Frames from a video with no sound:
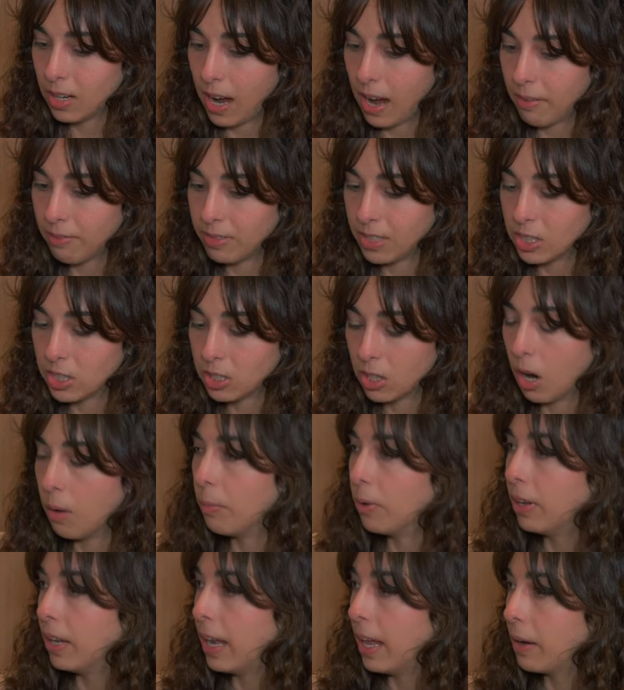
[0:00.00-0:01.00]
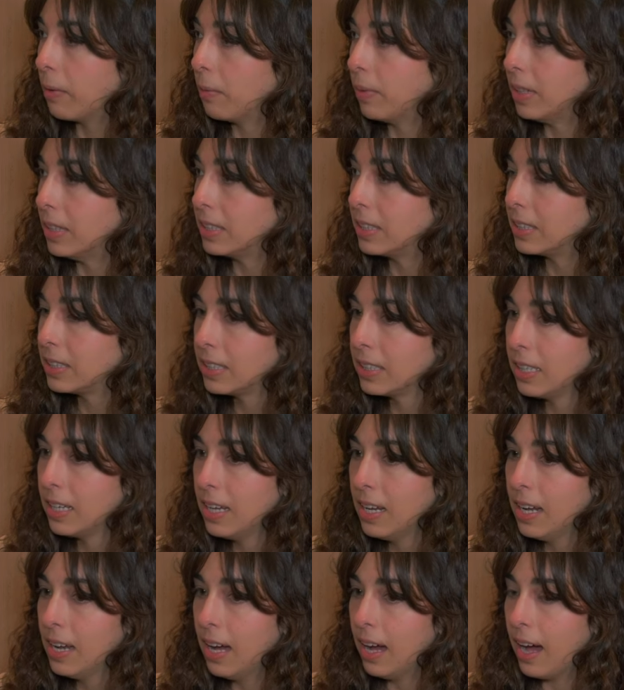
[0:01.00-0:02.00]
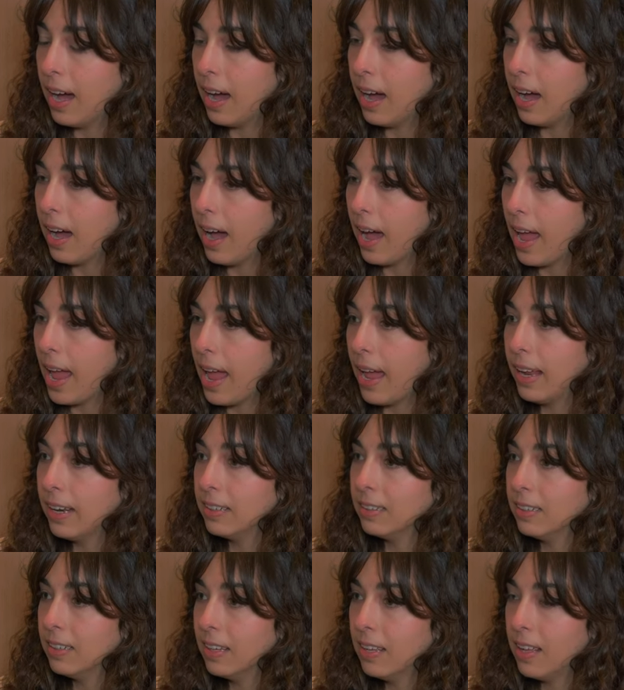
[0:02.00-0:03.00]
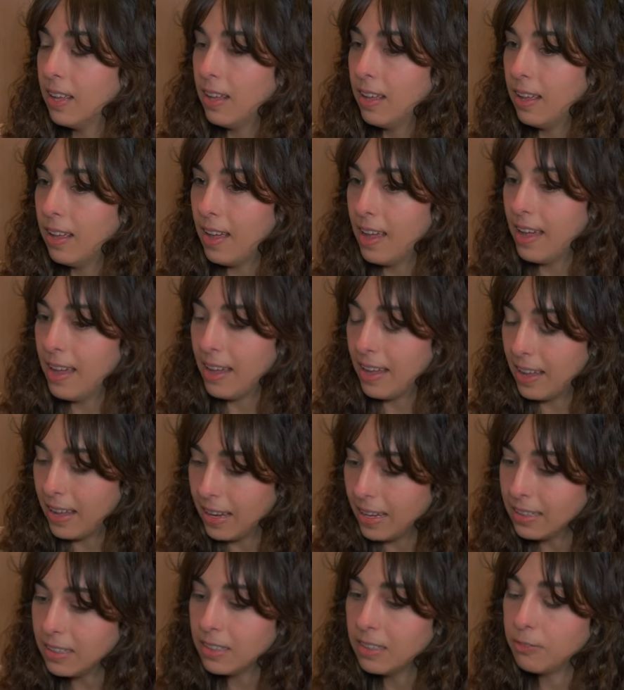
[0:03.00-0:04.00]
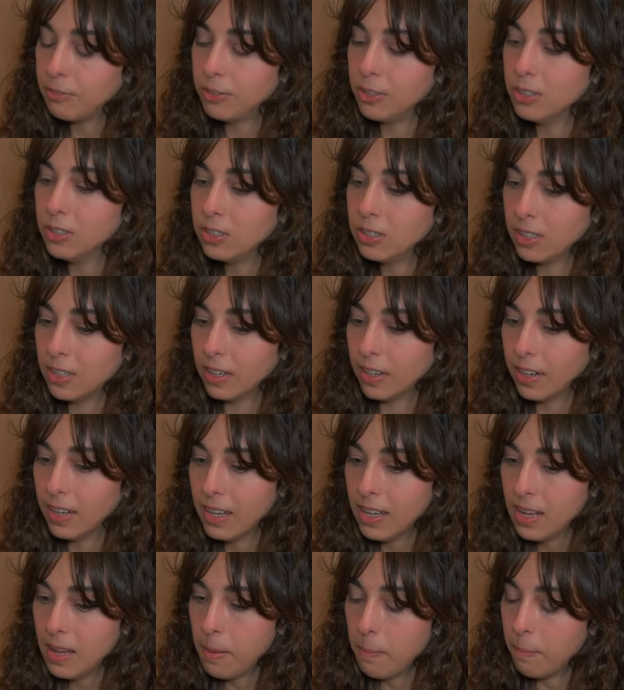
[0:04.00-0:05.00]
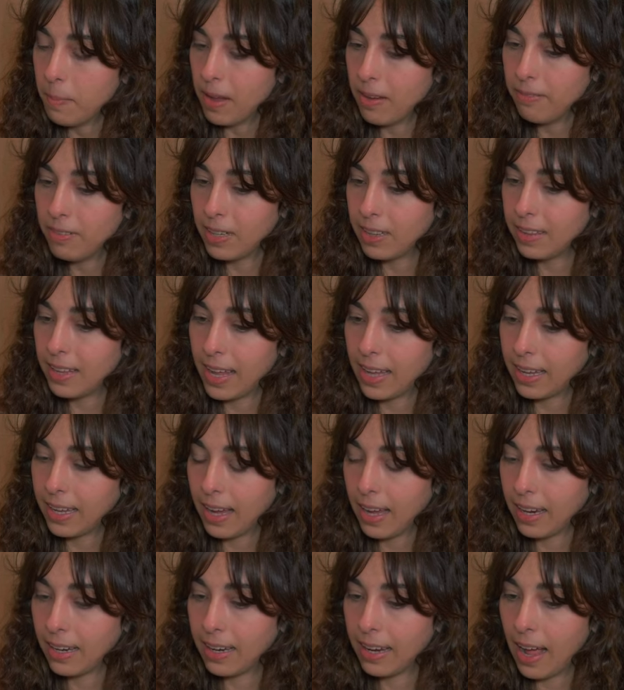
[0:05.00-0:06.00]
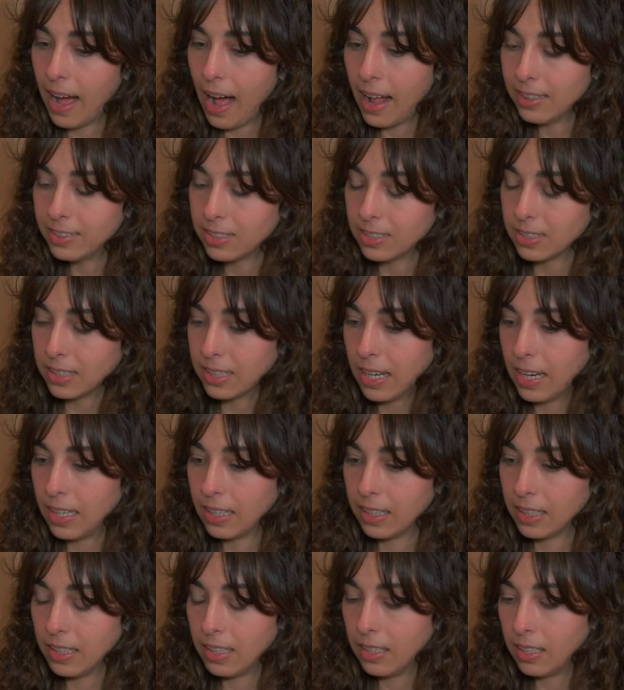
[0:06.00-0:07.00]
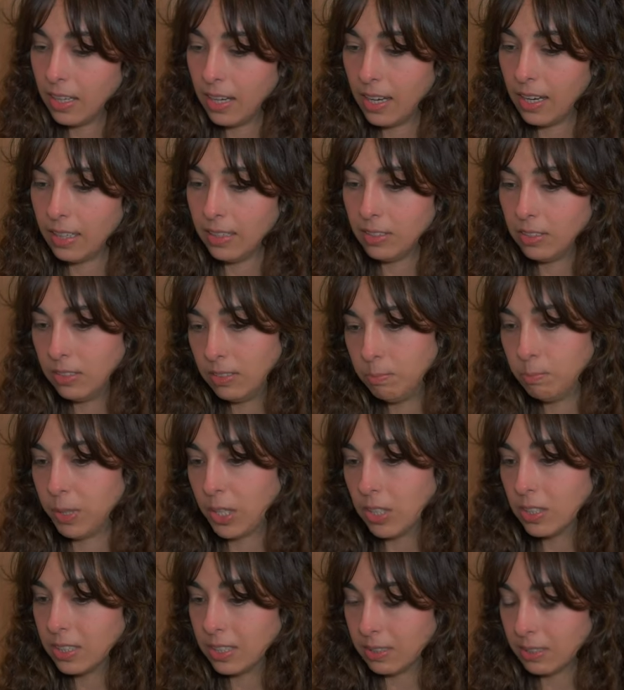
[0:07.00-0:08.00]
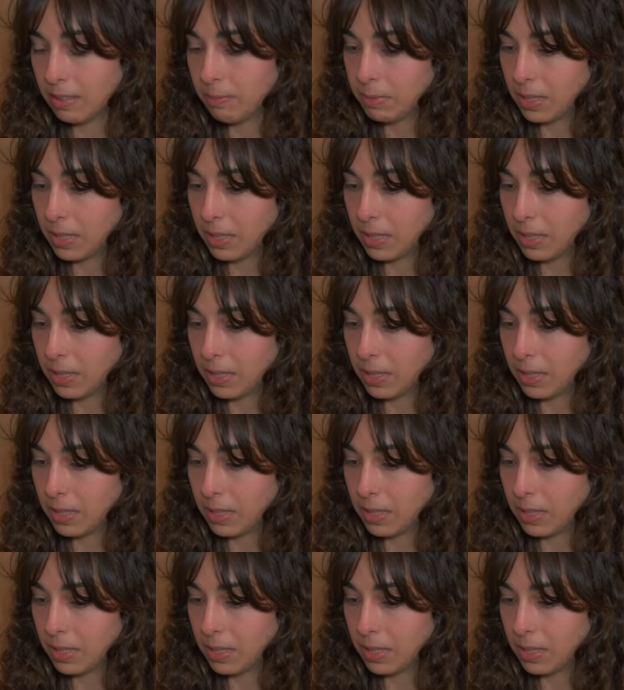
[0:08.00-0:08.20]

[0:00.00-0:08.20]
have this common language uh, and in the future maybe they can alternate in, in because